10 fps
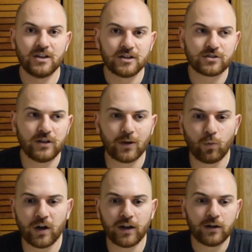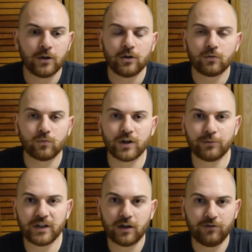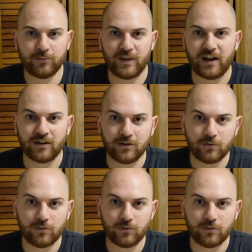So, like, where do we go from there?